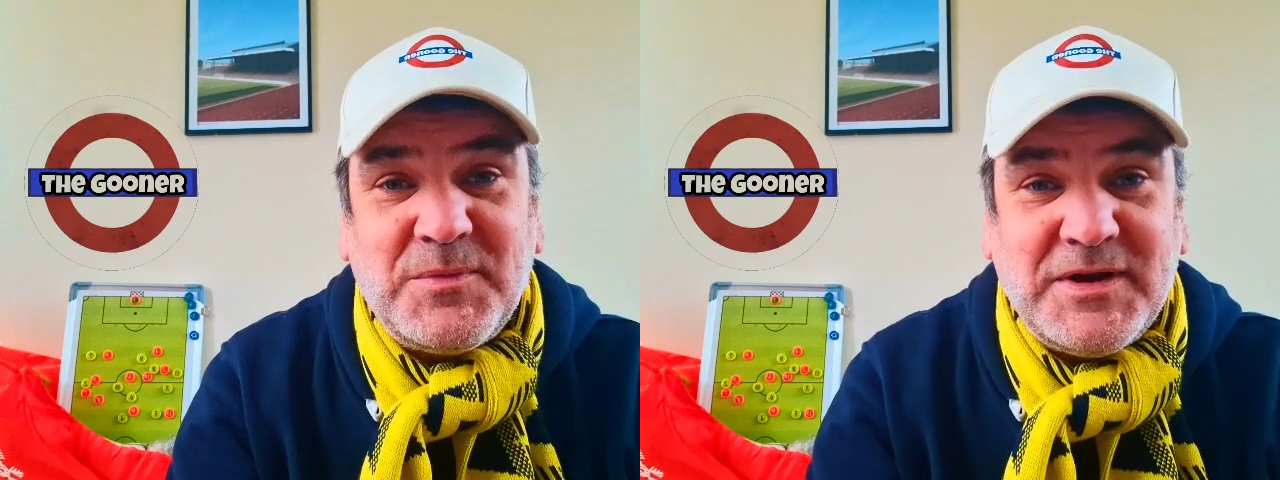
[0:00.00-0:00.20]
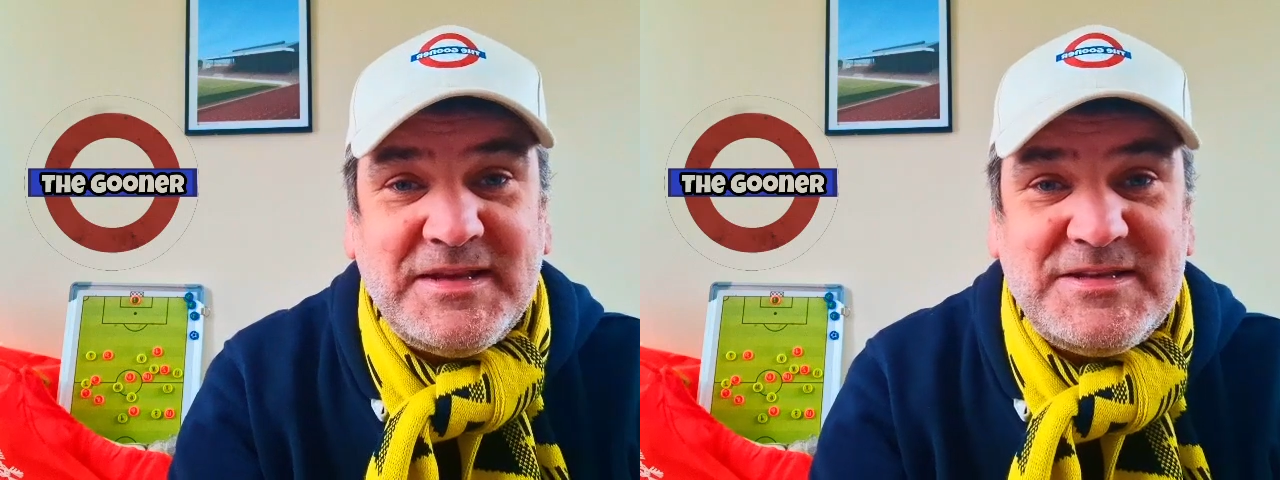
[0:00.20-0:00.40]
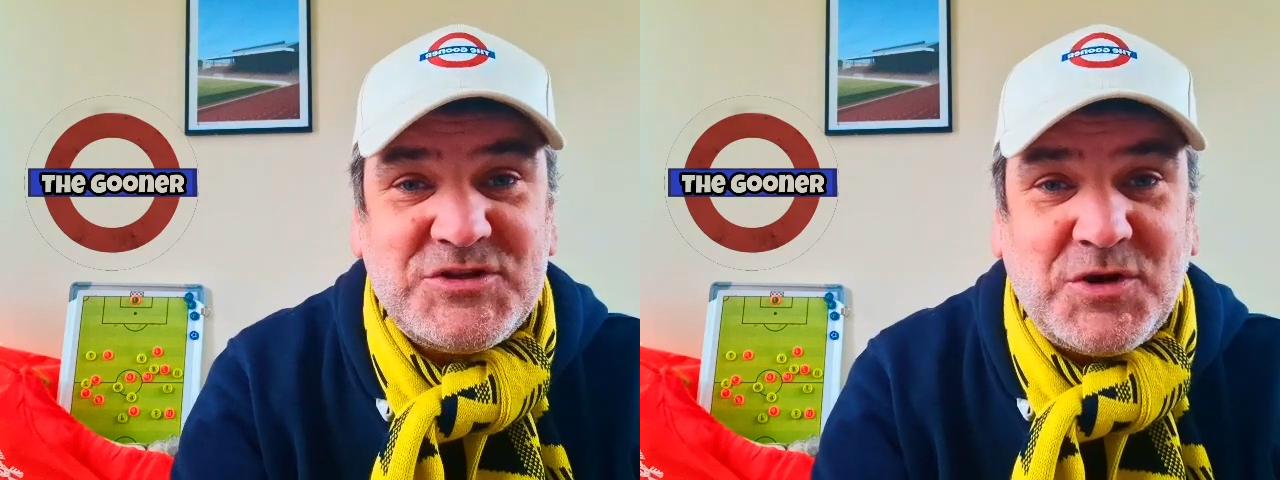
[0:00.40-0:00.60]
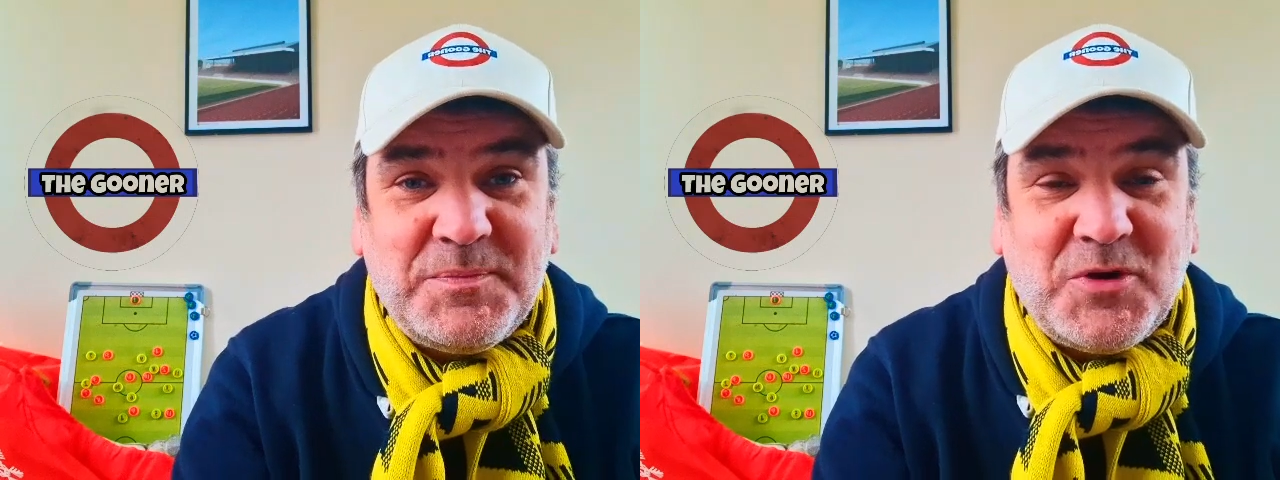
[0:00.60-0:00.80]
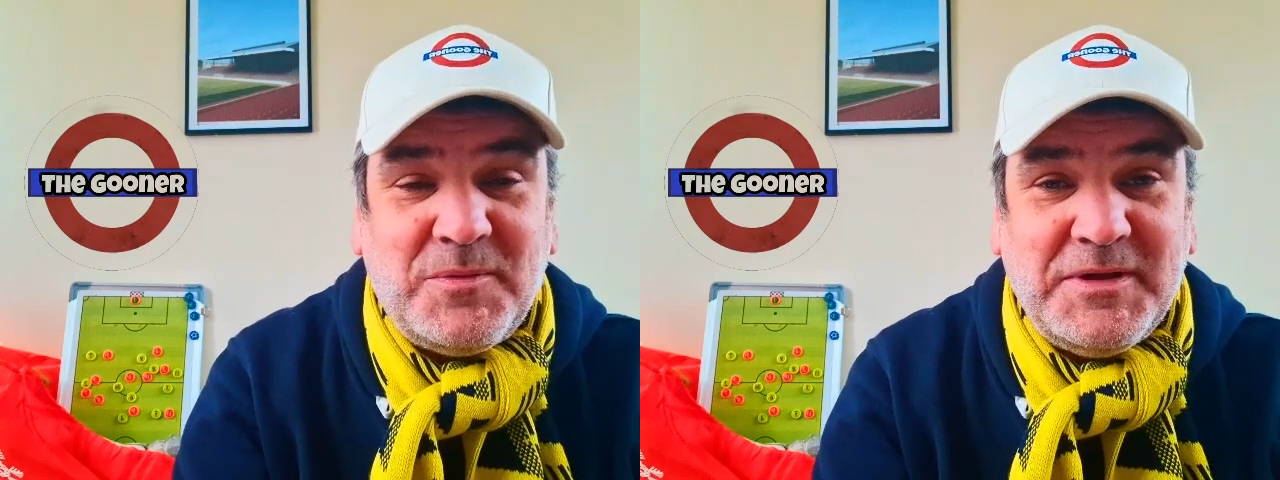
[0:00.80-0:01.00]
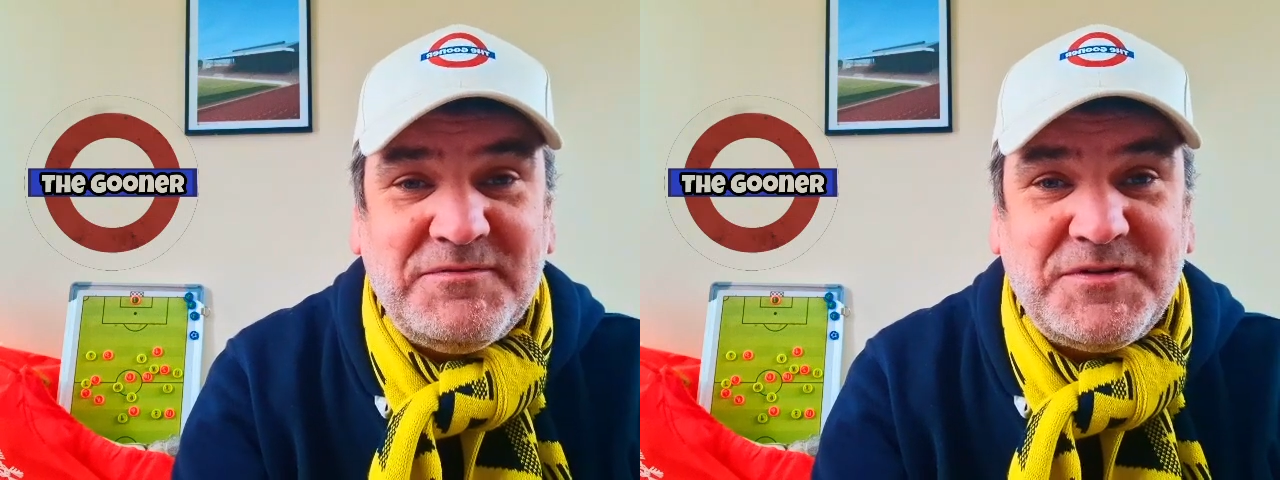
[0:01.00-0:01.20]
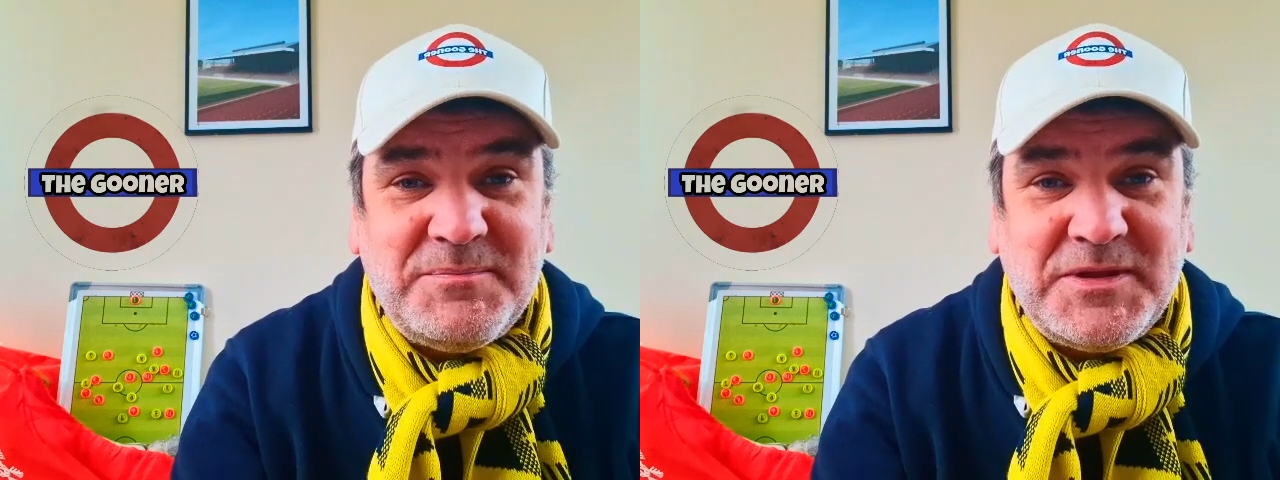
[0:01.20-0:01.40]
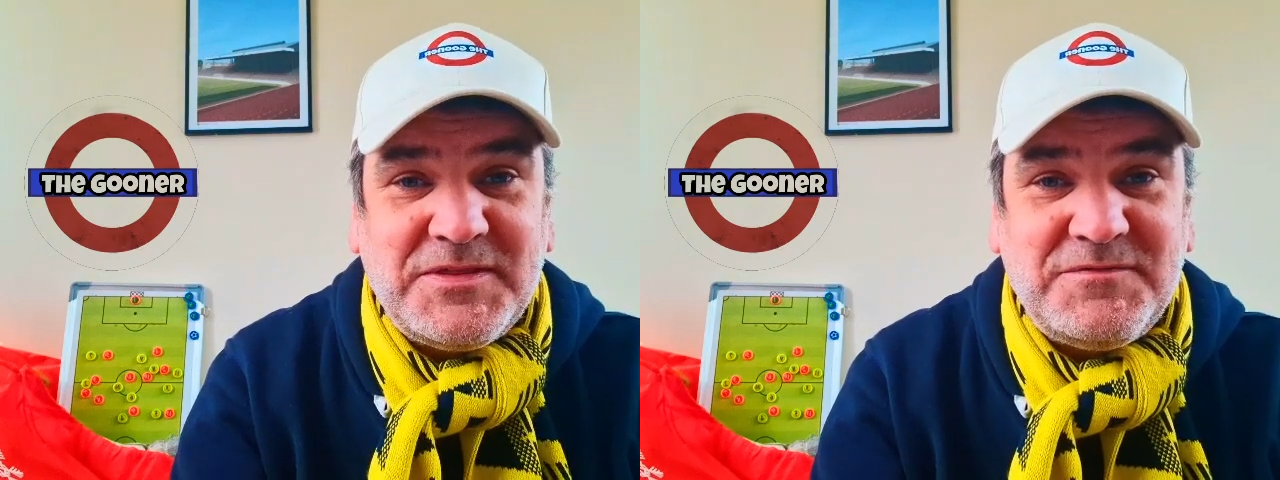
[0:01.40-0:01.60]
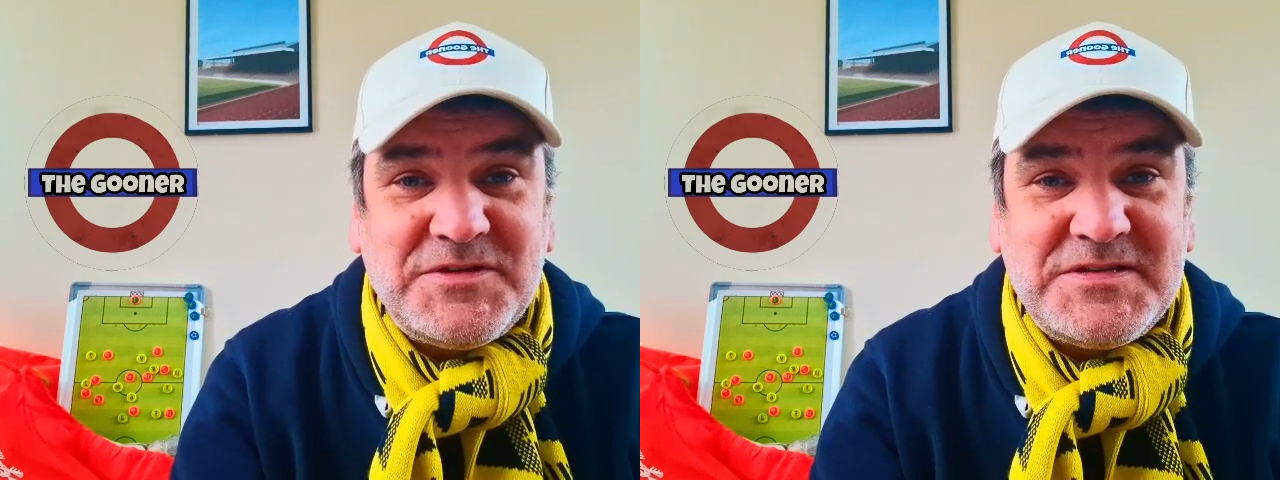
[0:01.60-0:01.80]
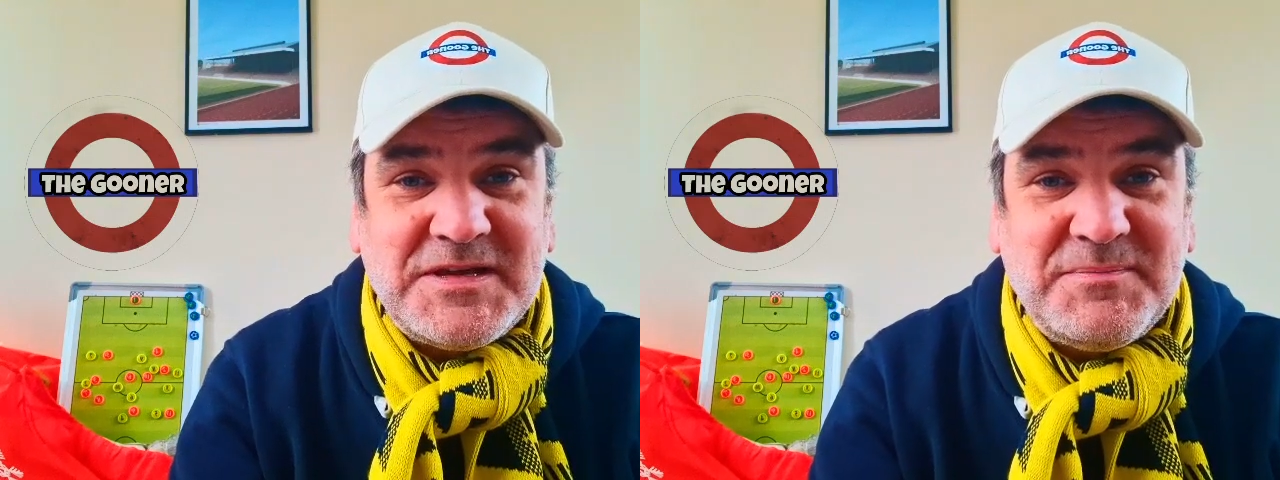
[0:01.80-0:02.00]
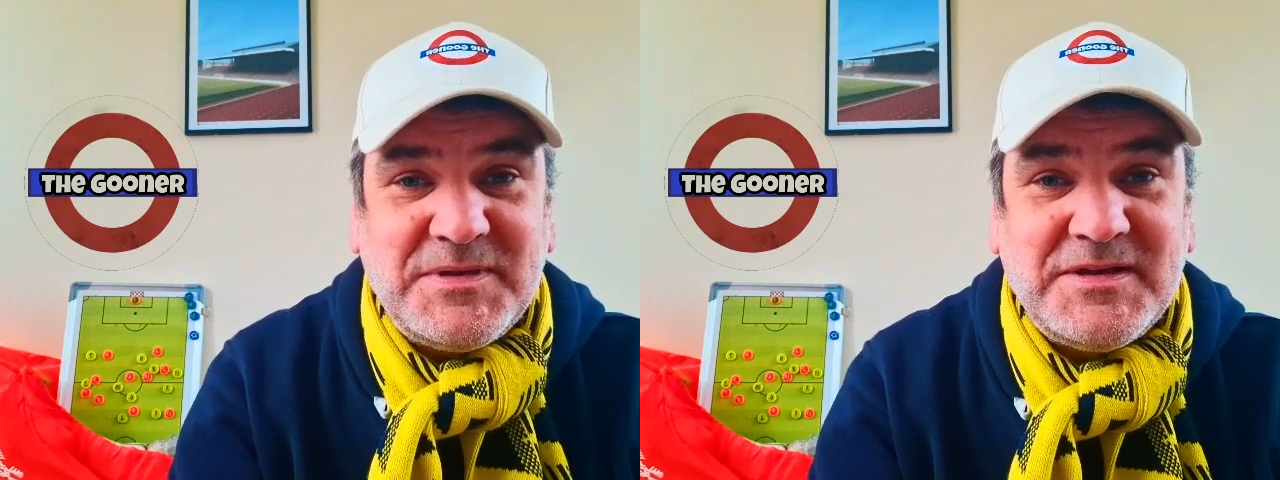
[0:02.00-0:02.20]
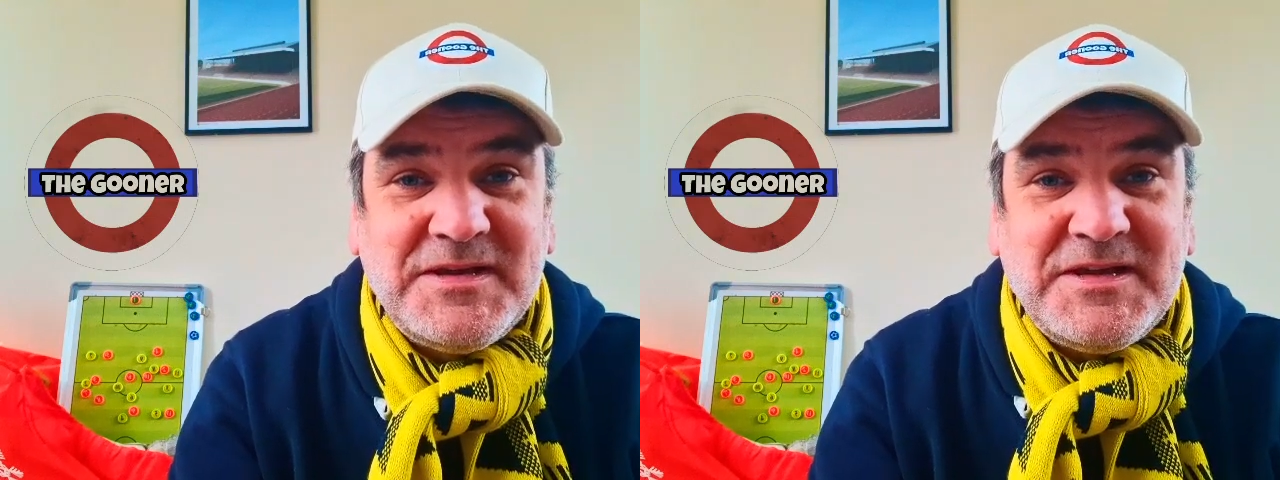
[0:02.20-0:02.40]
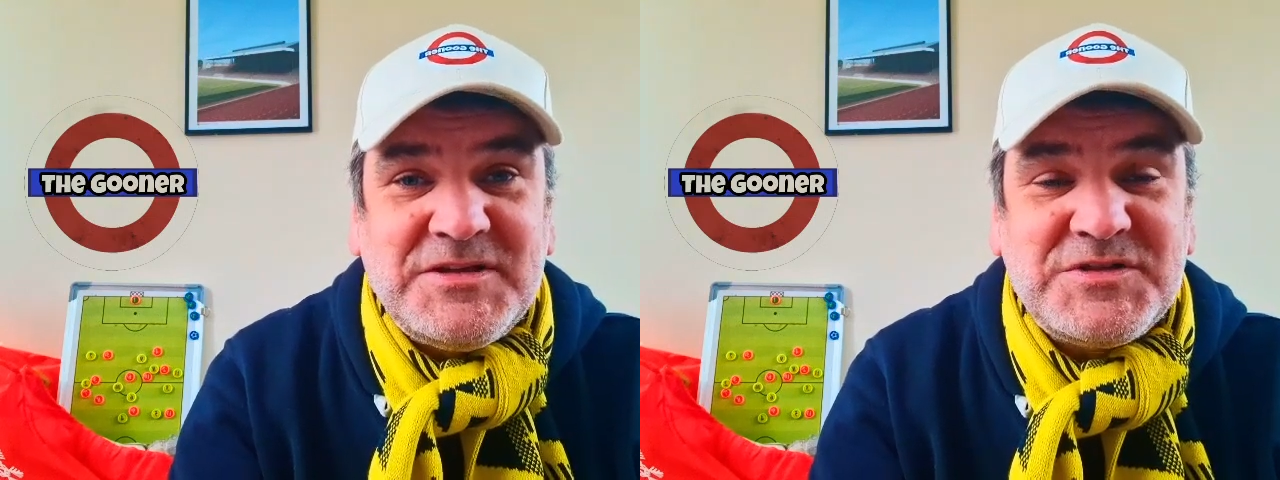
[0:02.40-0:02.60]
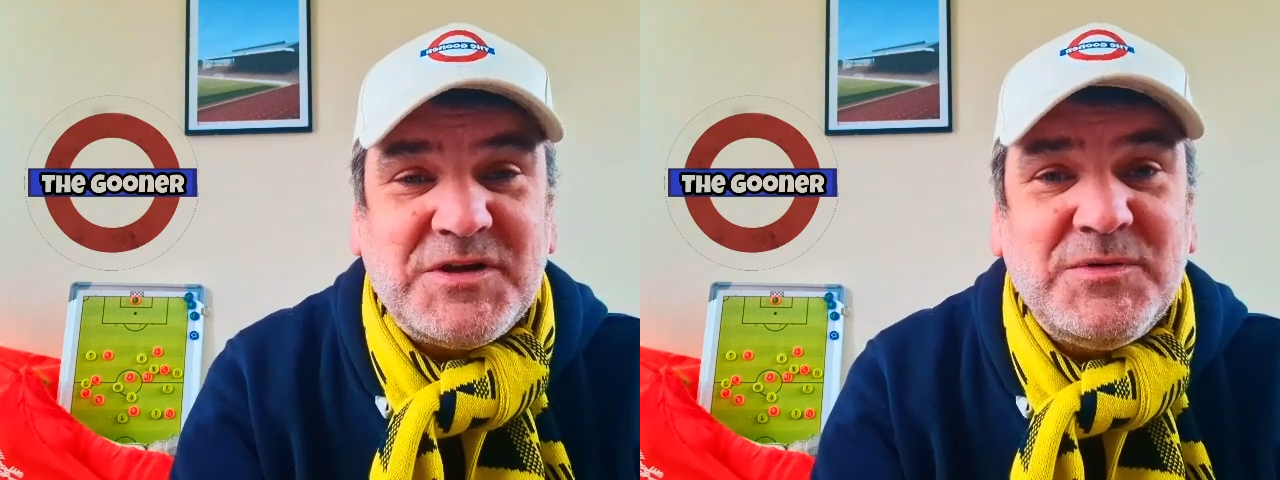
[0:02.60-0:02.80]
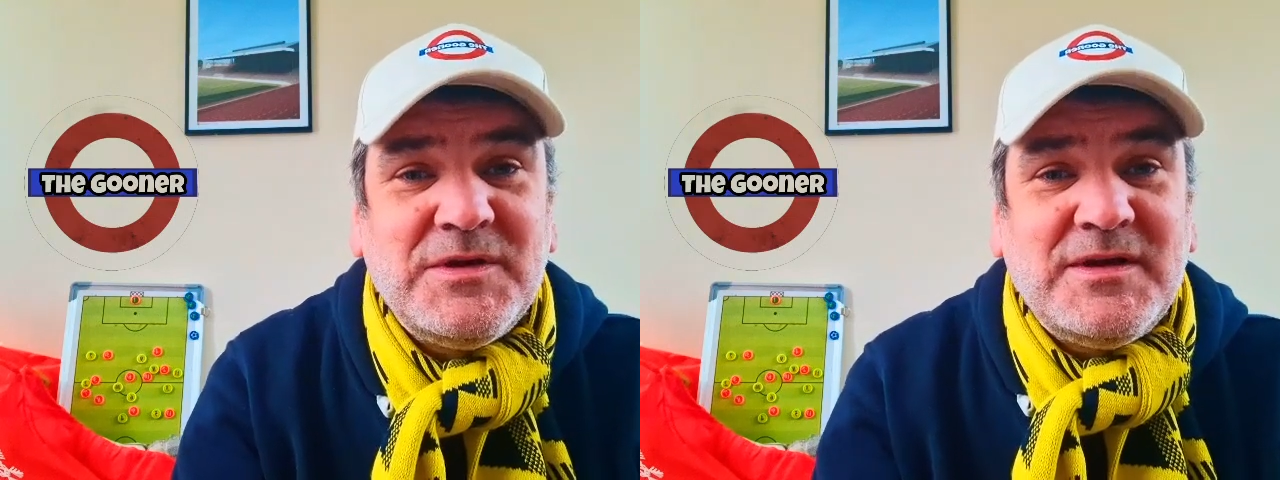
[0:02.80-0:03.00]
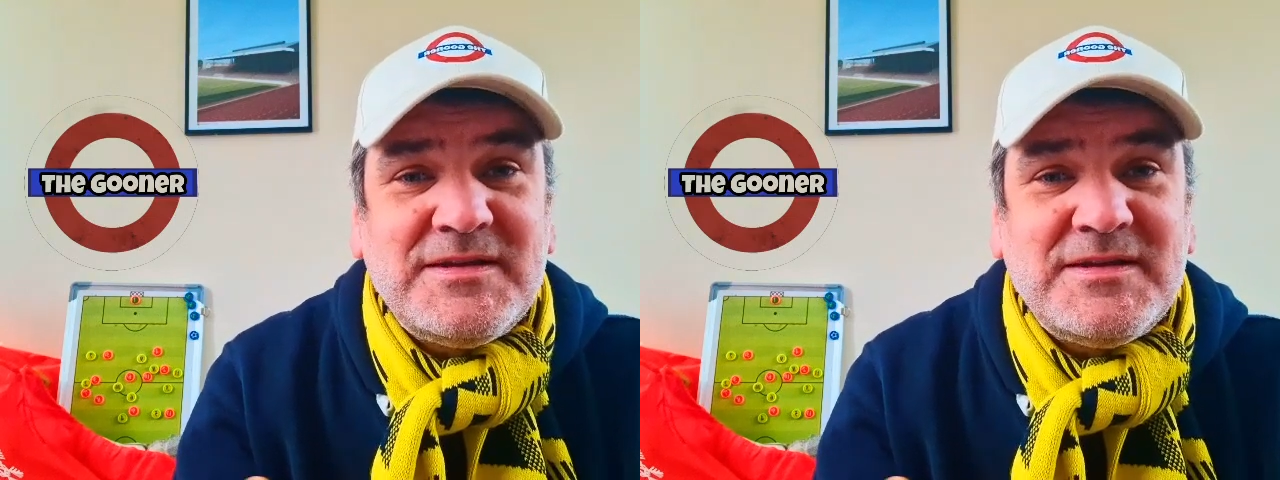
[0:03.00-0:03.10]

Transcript: my top comment for the month of December. So,